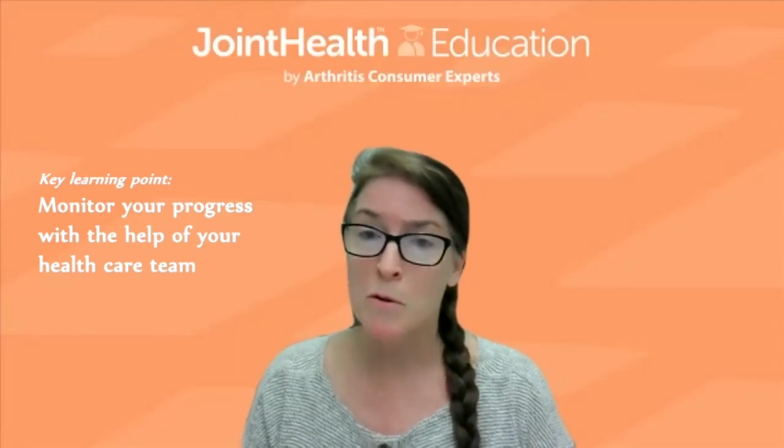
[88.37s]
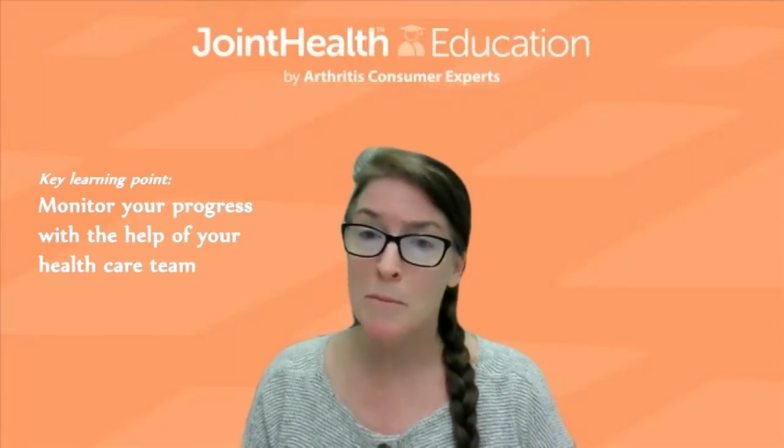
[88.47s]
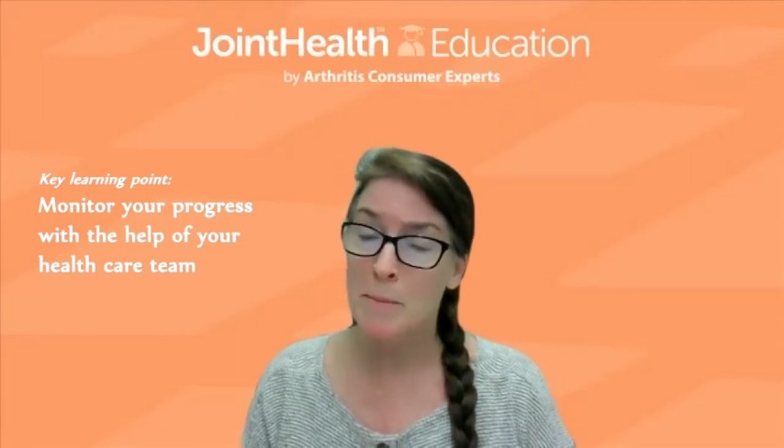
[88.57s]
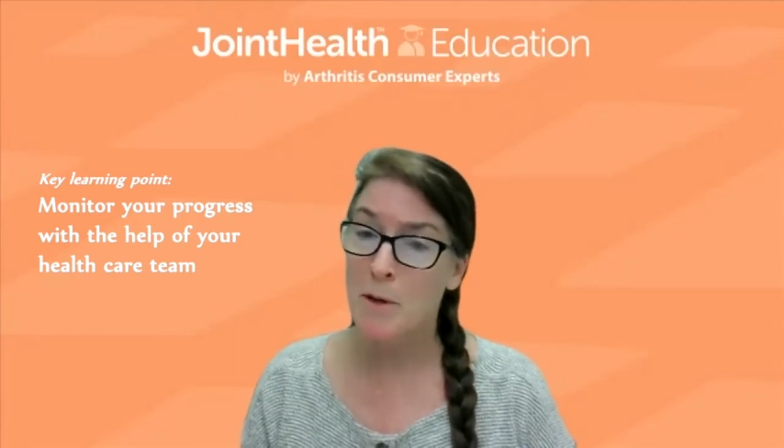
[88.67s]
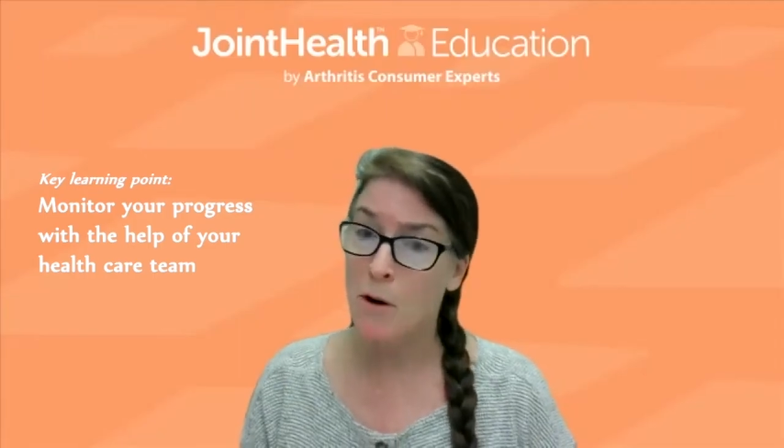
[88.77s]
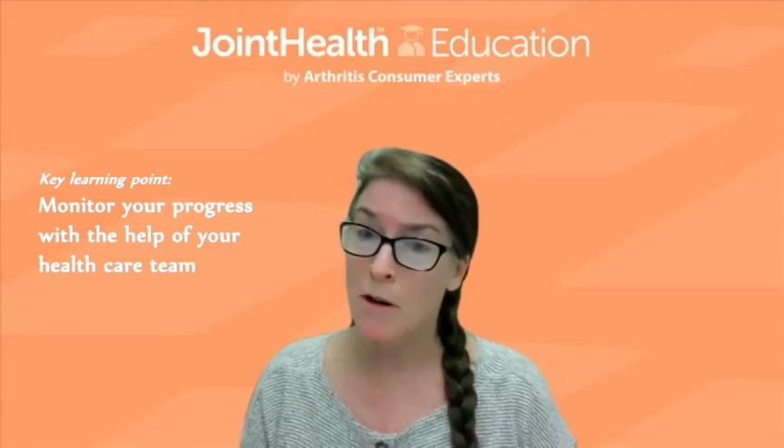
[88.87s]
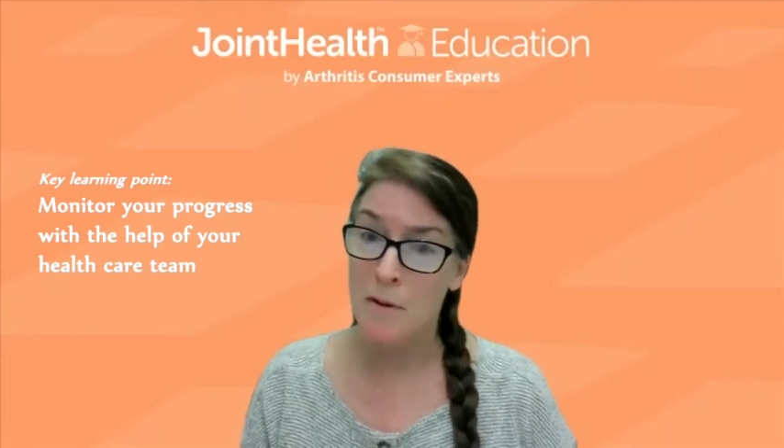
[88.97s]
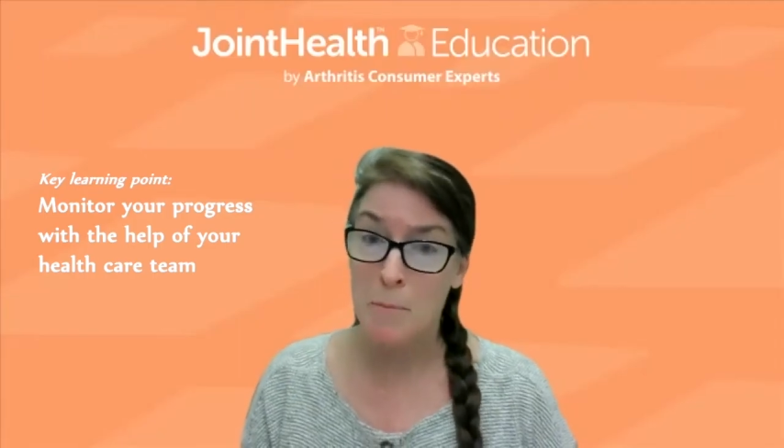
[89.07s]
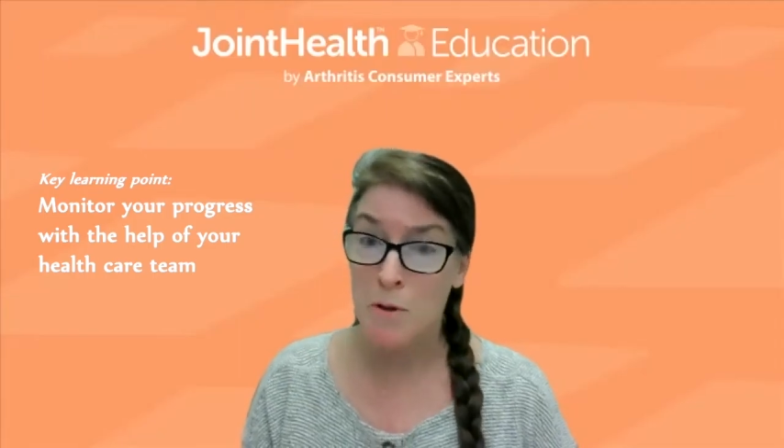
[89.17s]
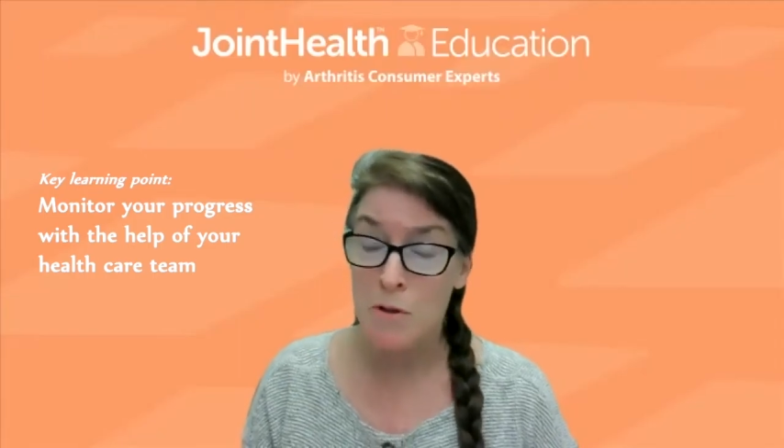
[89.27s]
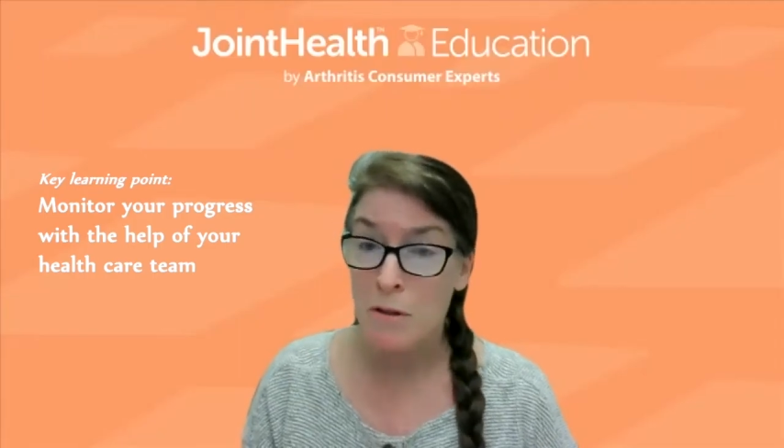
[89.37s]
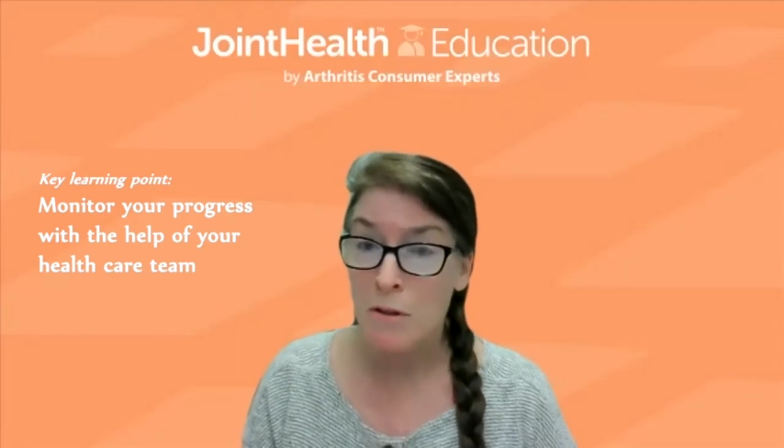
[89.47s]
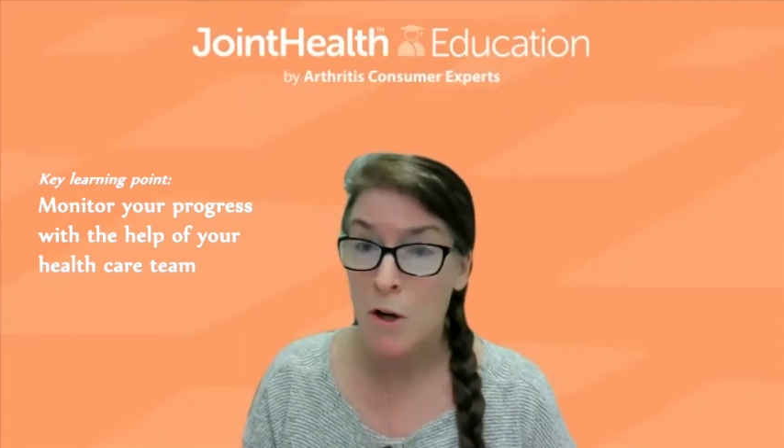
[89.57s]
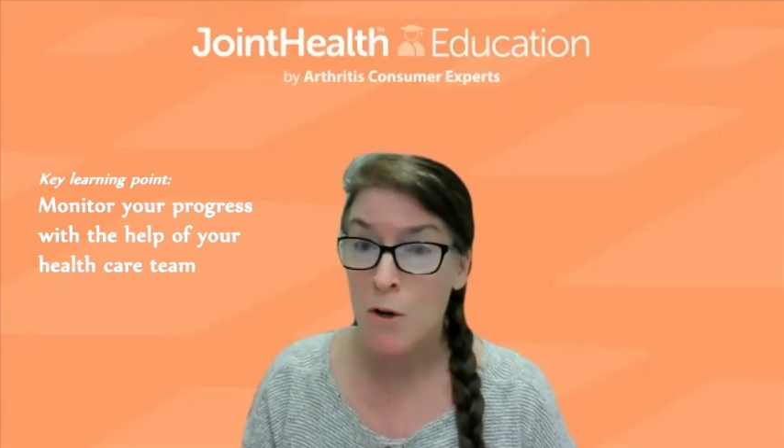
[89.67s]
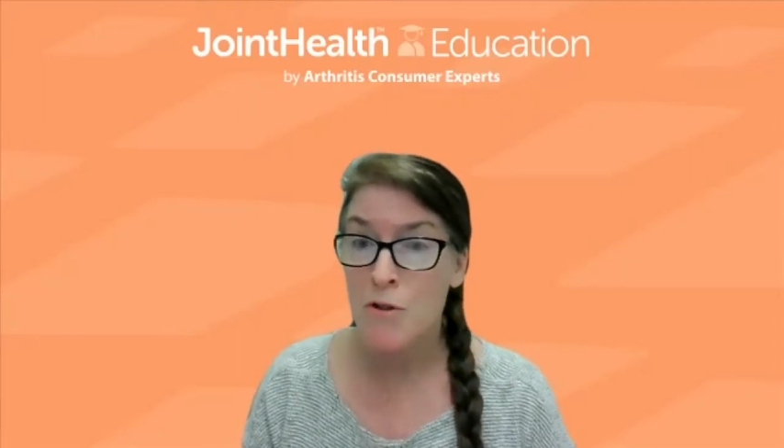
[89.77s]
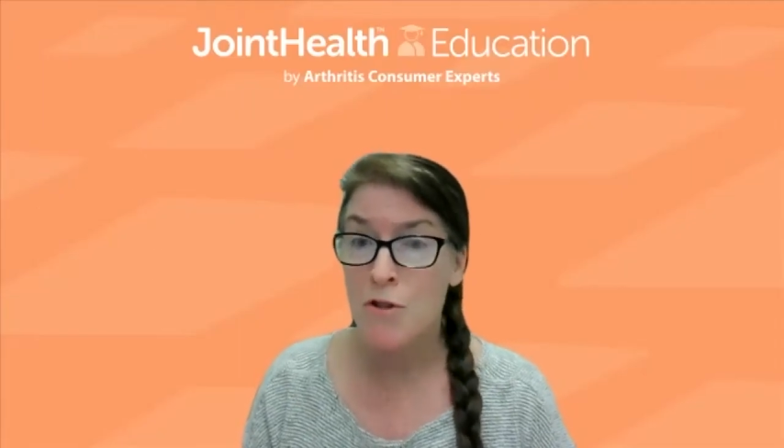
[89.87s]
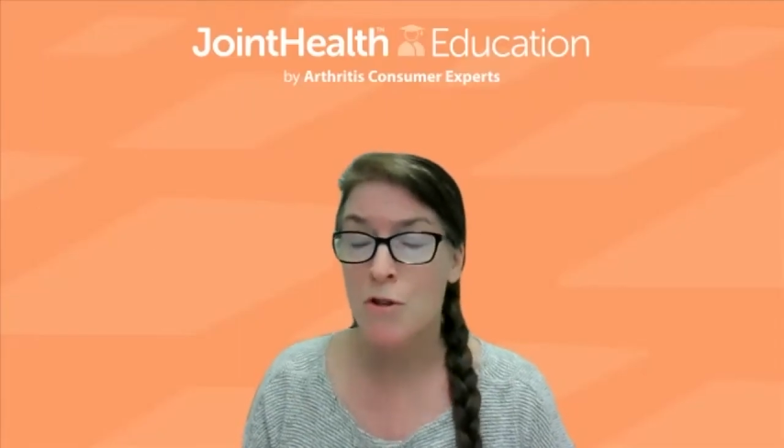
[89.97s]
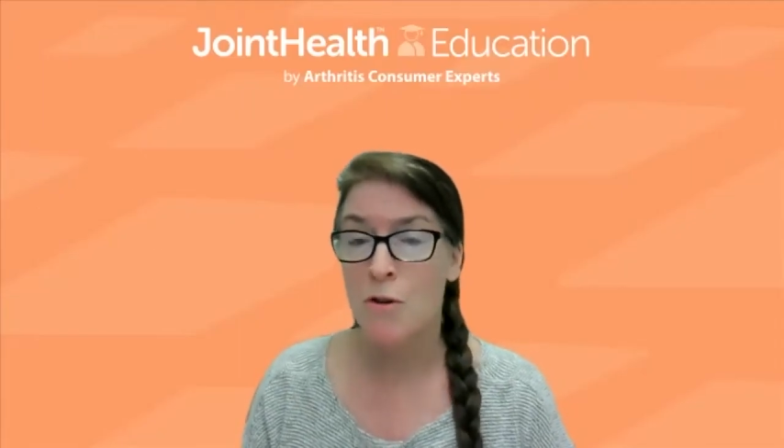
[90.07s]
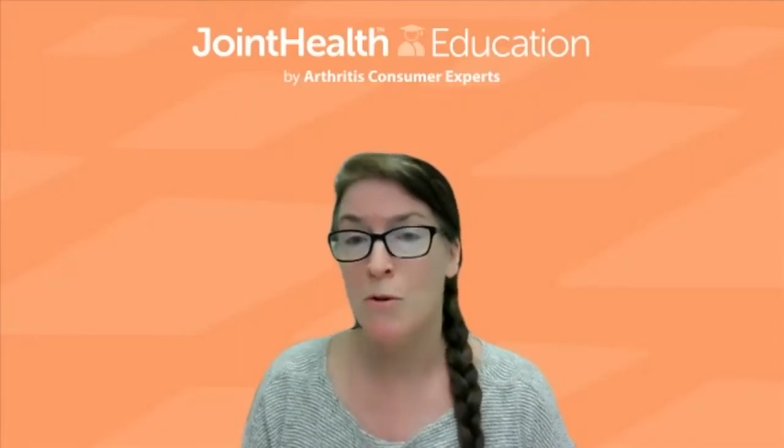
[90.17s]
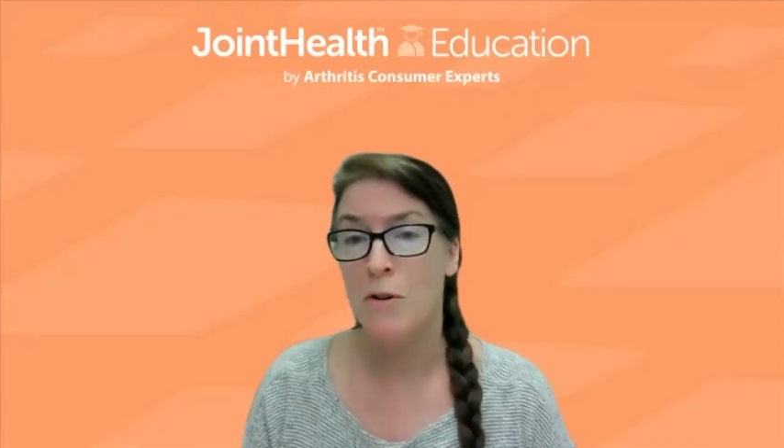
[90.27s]
or maybe you have a personal coach
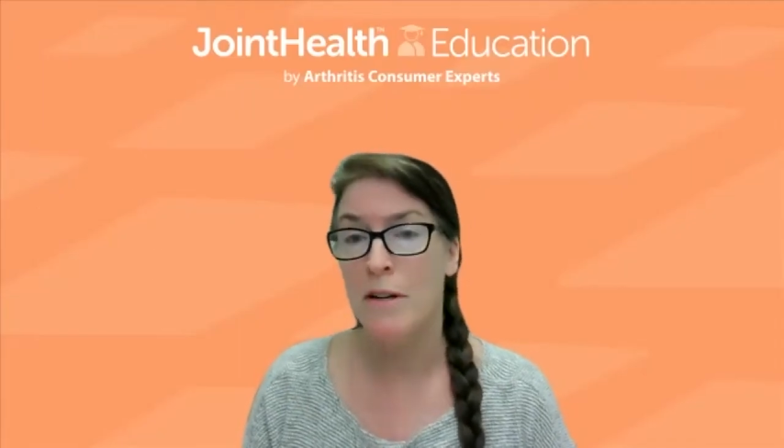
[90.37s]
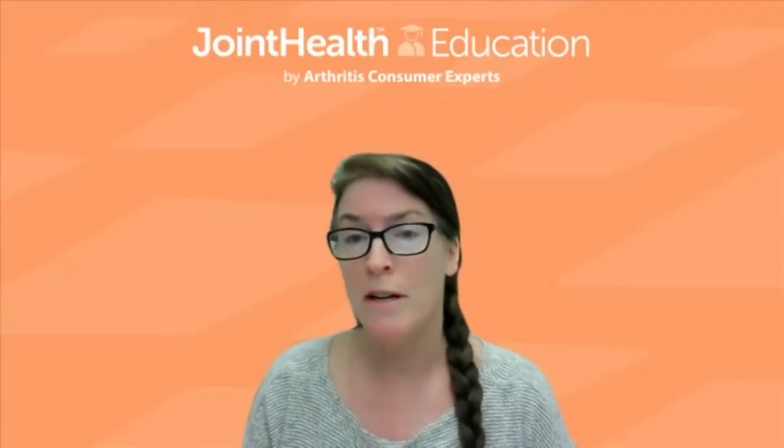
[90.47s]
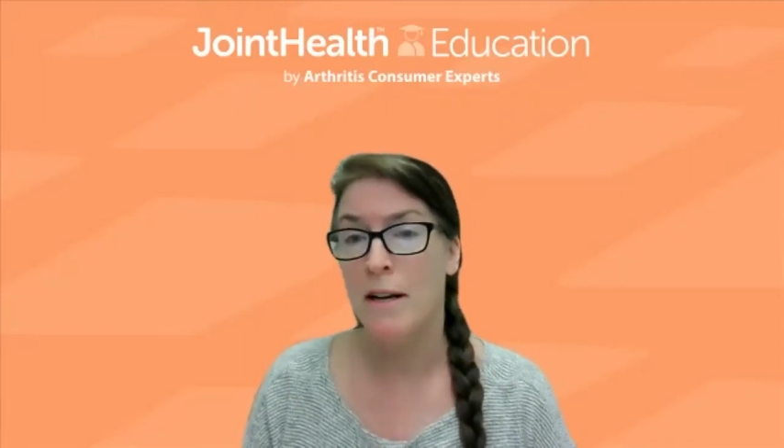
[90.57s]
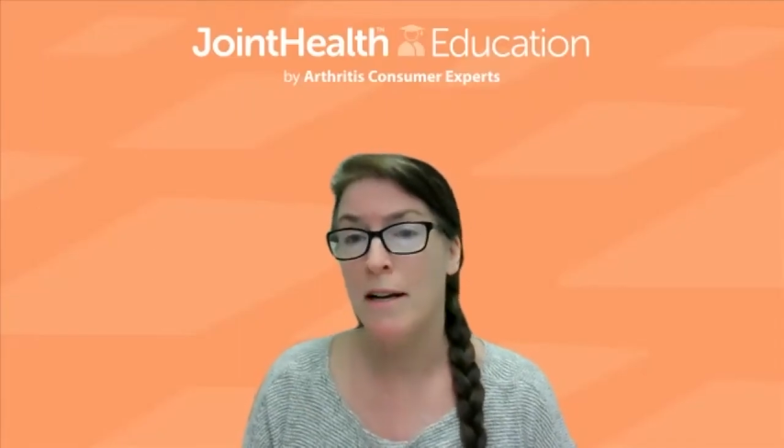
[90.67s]
or an